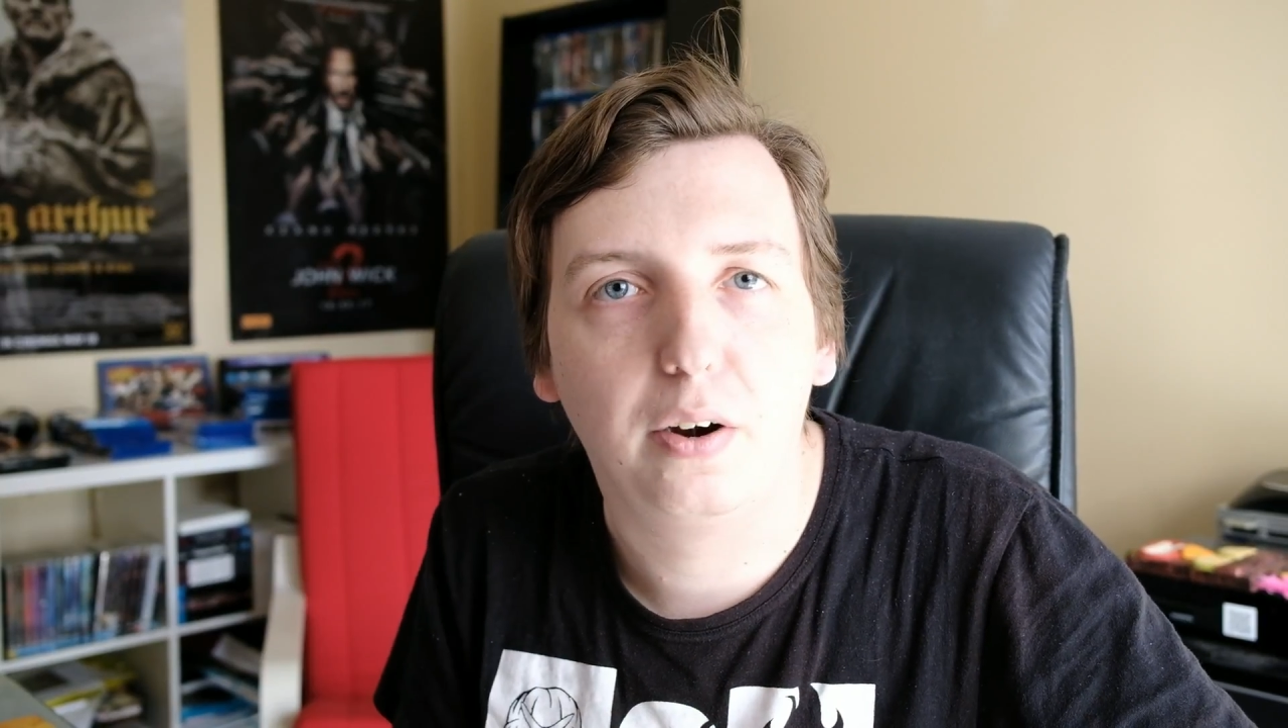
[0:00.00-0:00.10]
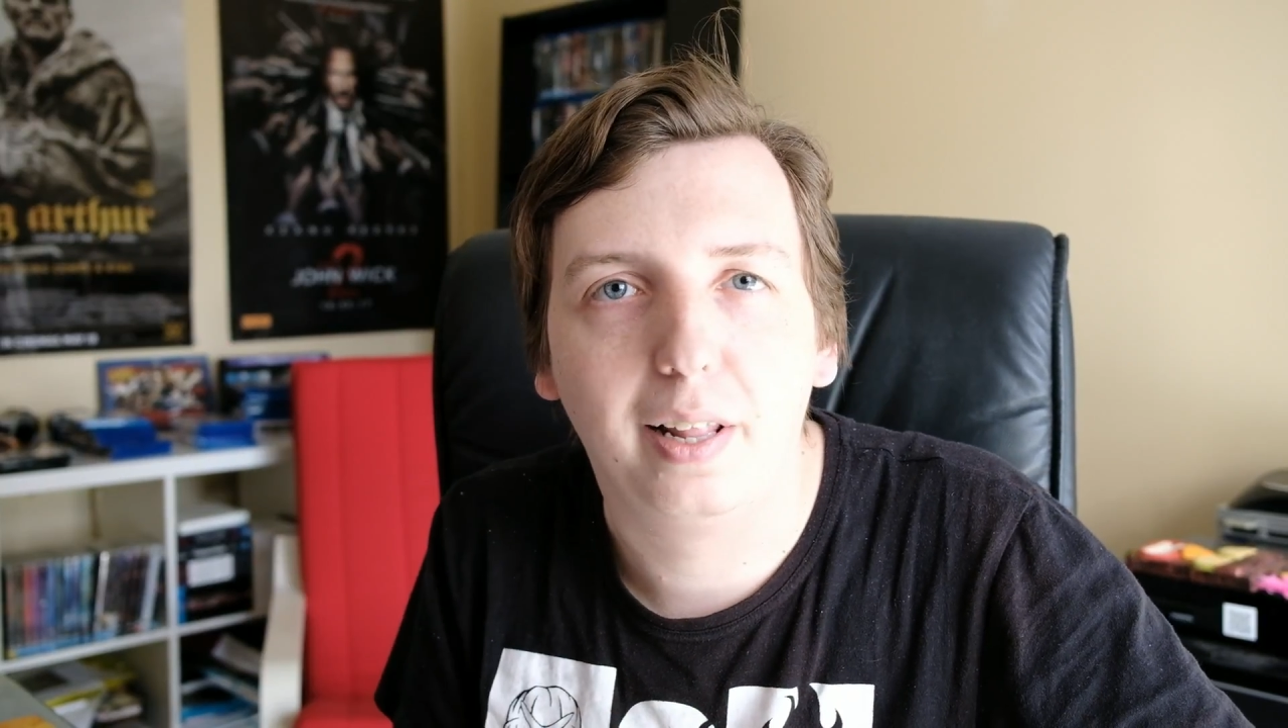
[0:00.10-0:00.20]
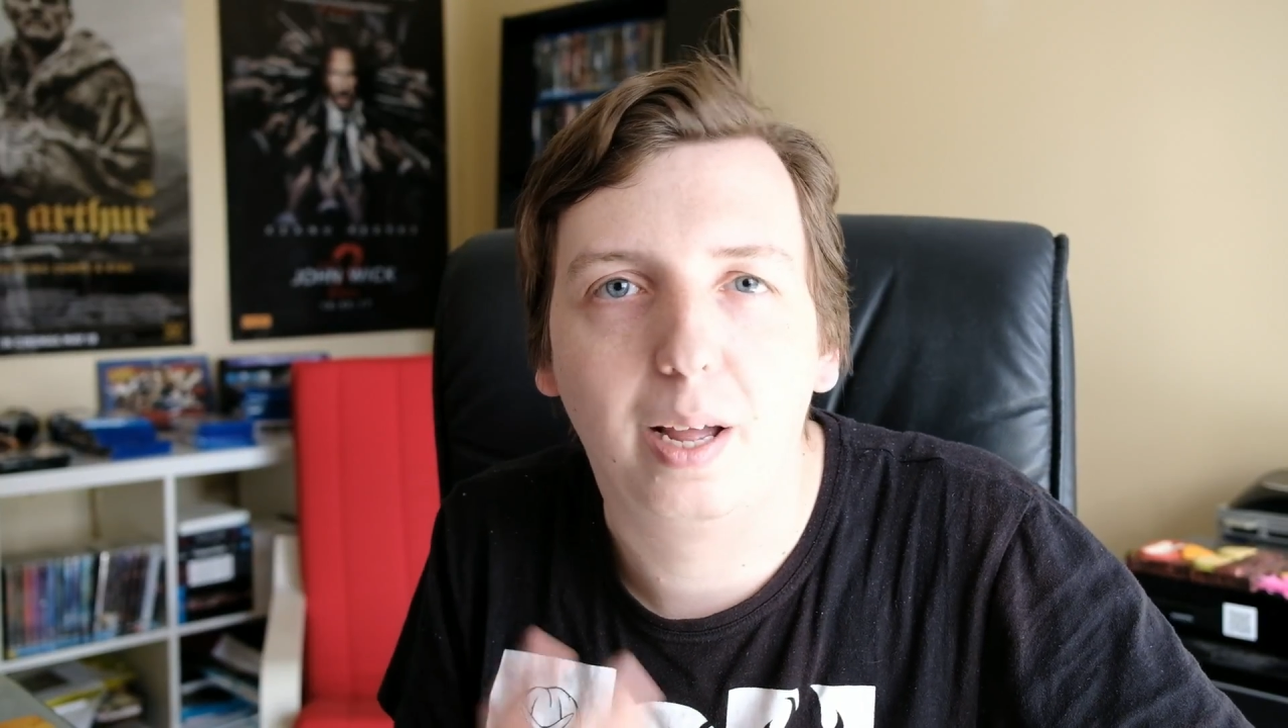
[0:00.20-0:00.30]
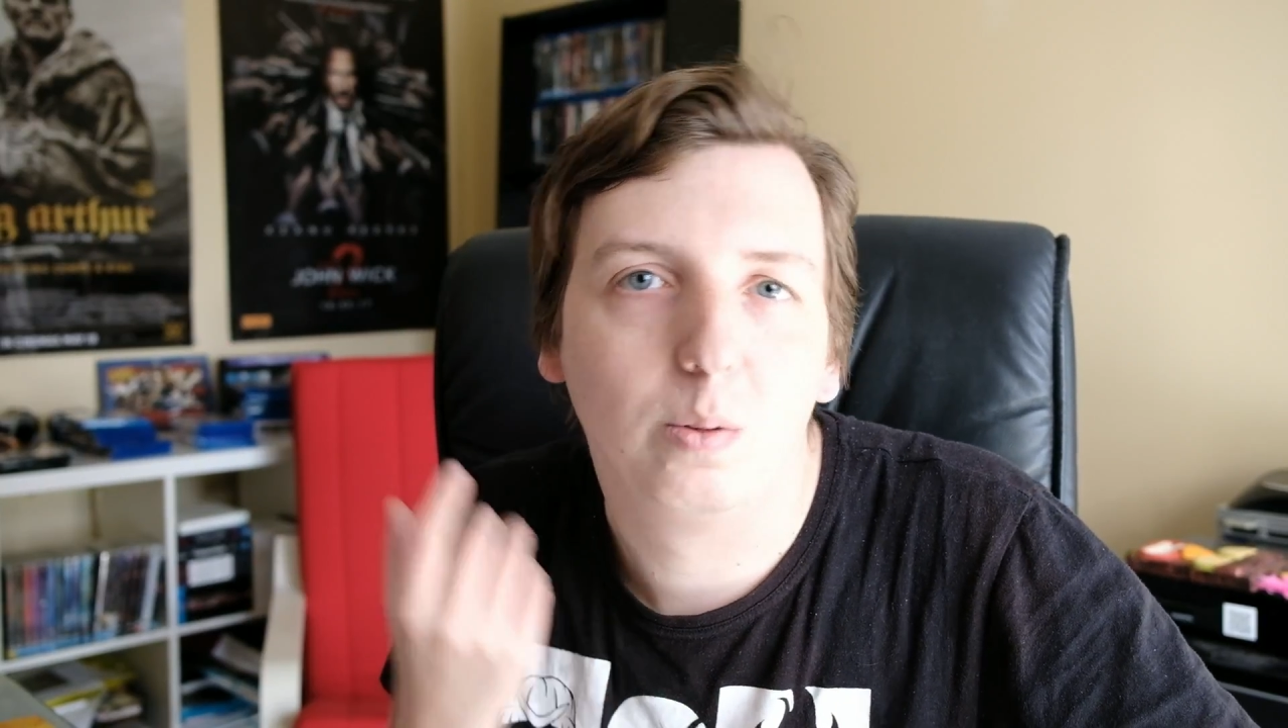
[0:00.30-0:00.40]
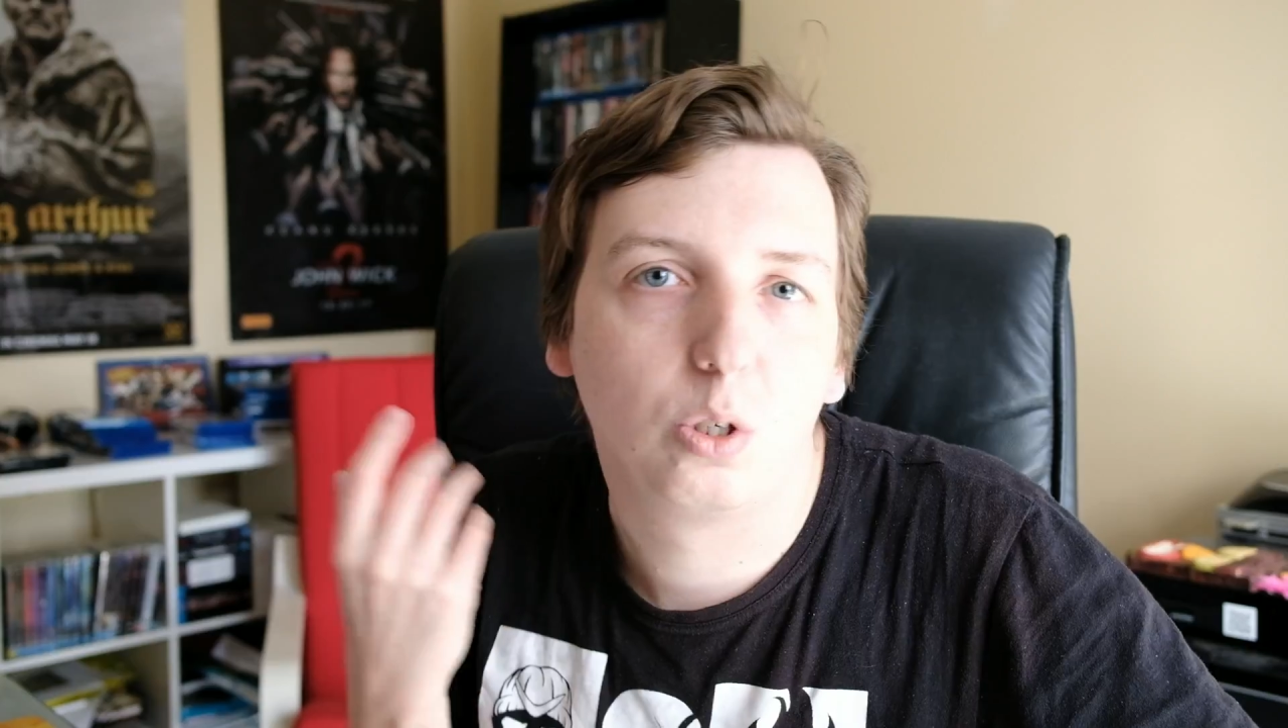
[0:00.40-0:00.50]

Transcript: and that was